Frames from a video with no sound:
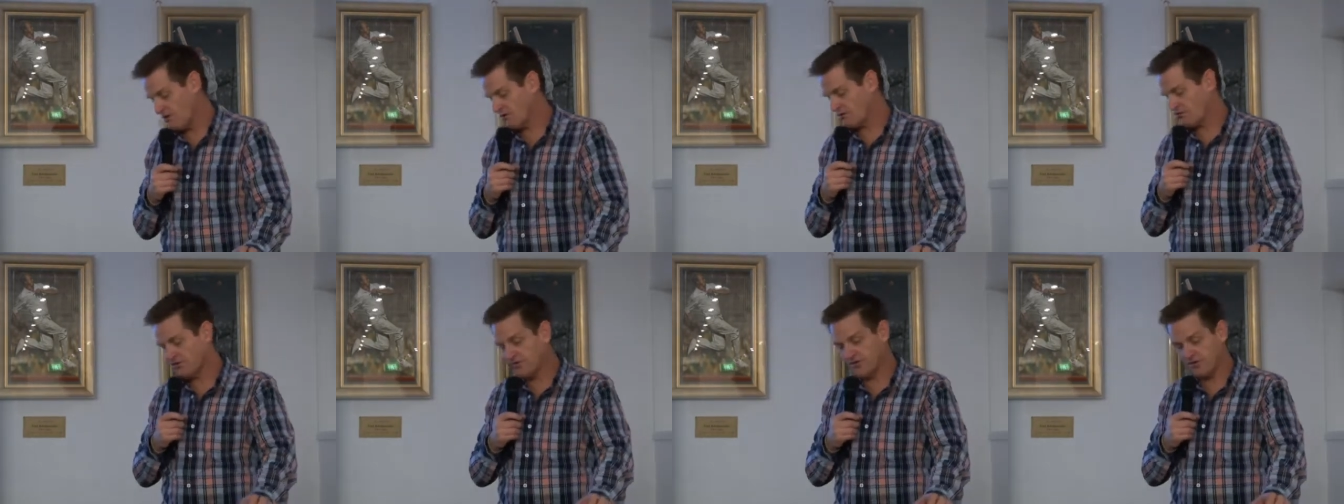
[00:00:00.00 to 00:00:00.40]

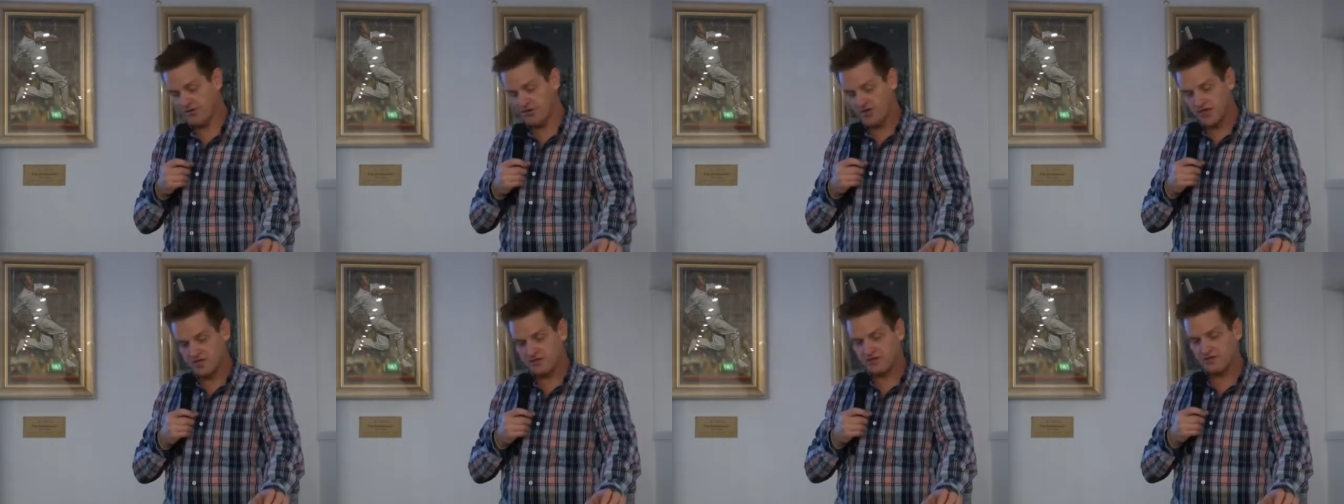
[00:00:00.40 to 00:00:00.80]
on
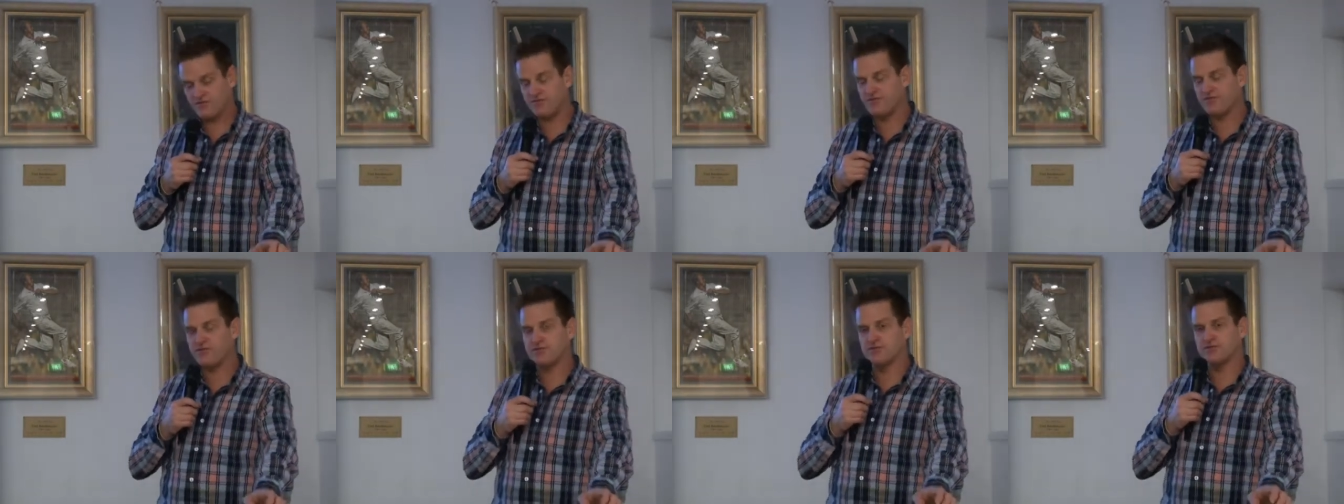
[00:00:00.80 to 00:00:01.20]
the, the
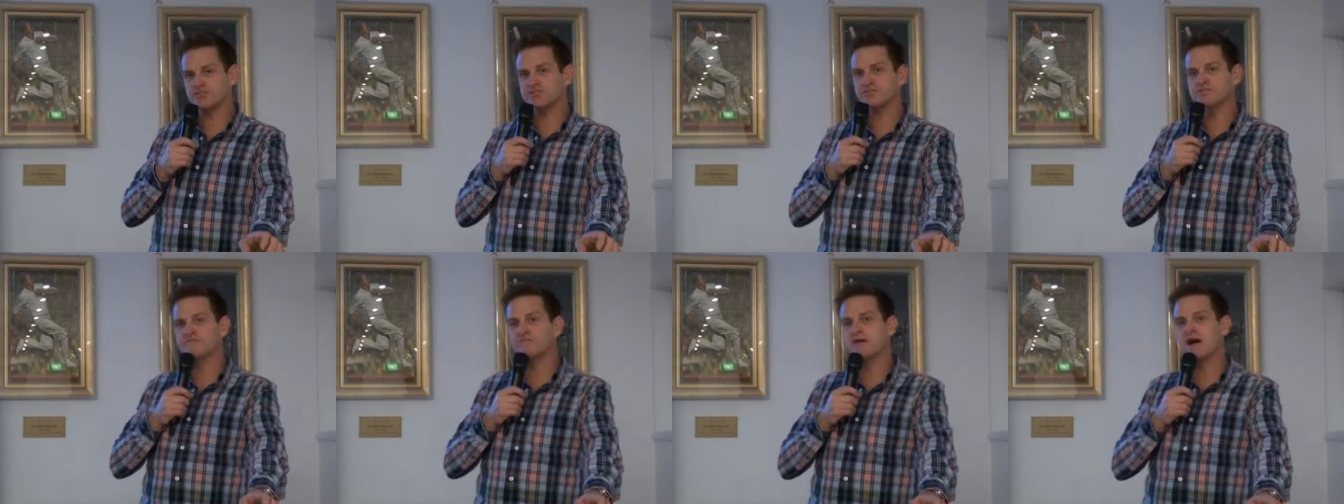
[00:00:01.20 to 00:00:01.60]

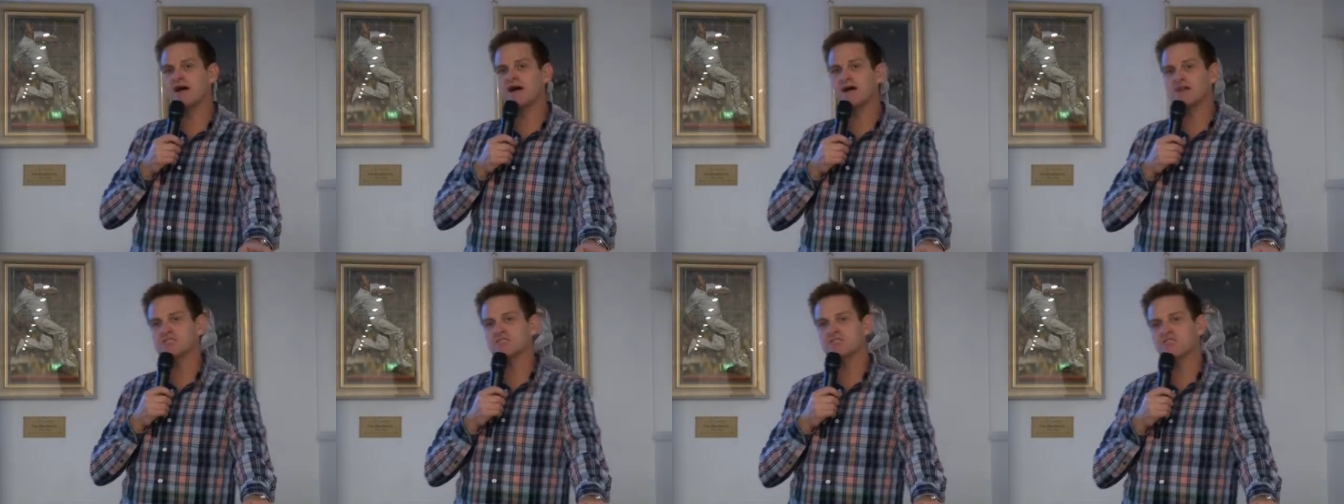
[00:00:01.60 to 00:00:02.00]
1st of
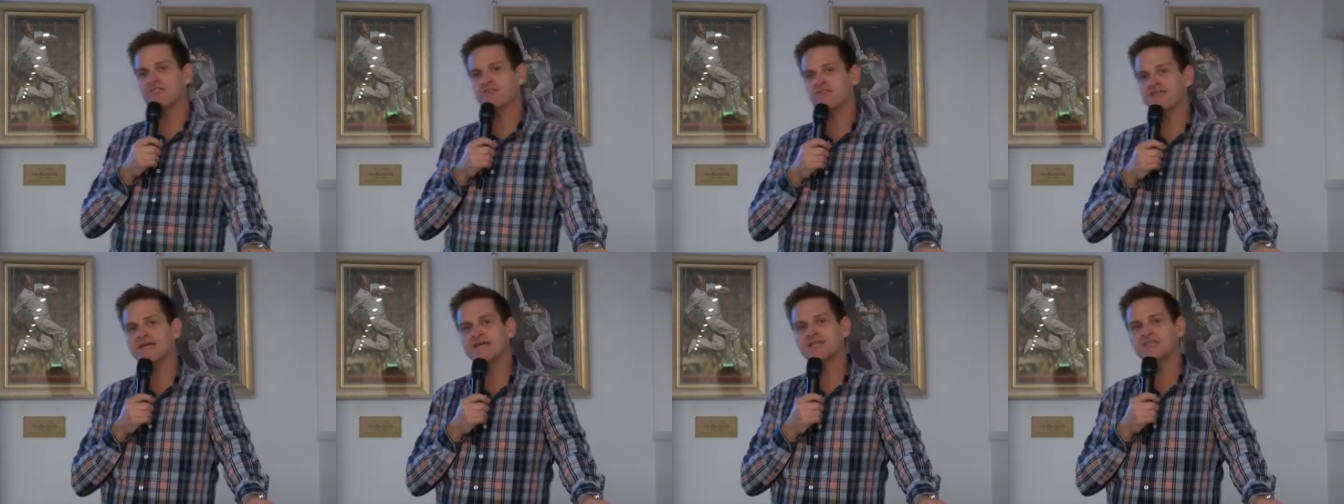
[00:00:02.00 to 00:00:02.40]
March
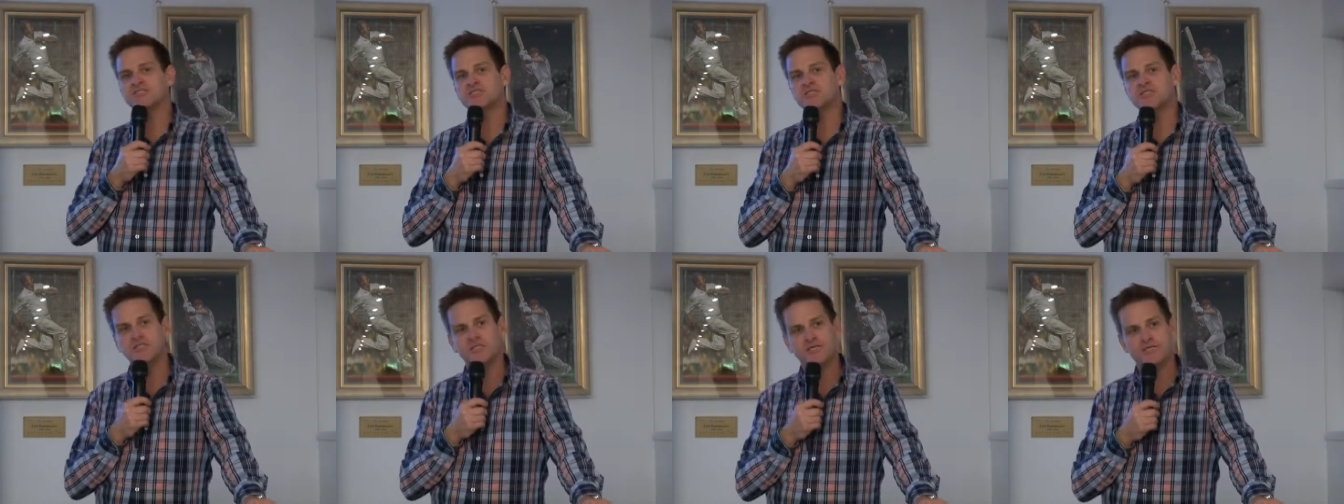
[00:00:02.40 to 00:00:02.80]
for
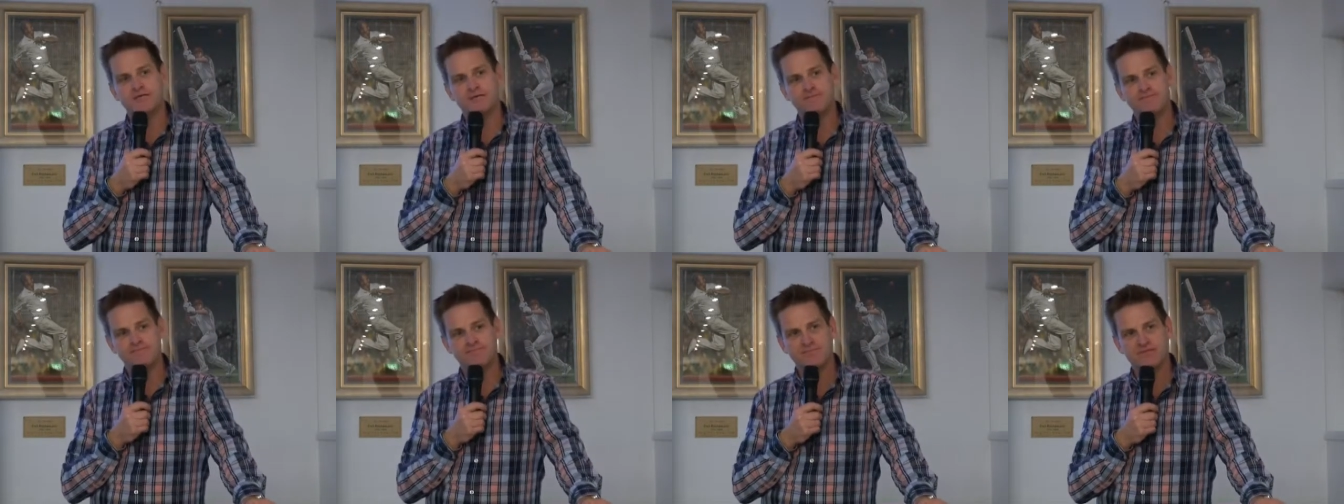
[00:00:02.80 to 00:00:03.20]
next
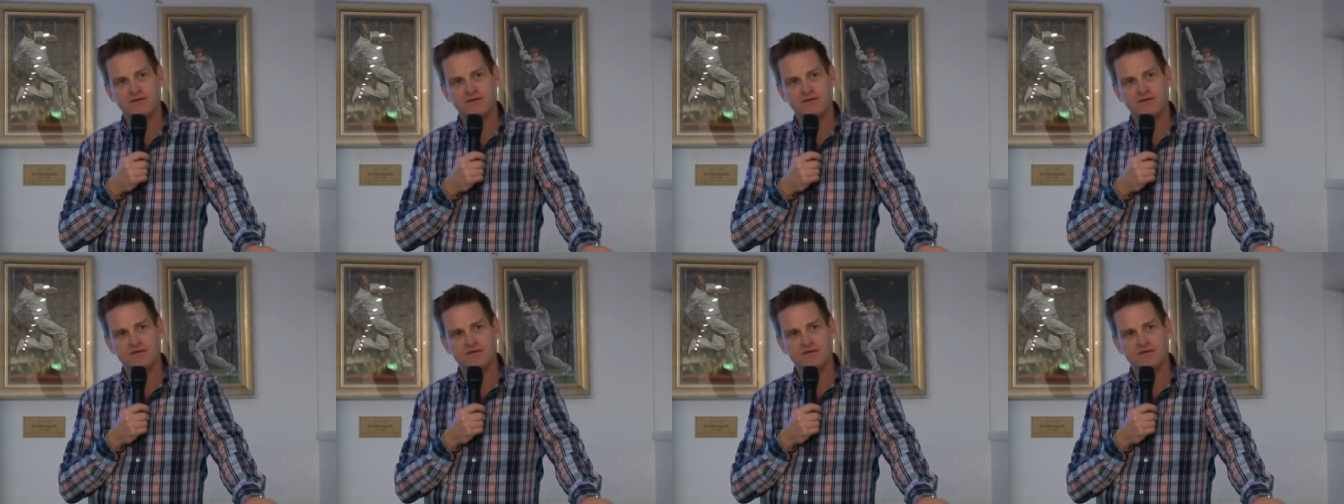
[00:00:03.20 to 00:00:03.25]
year.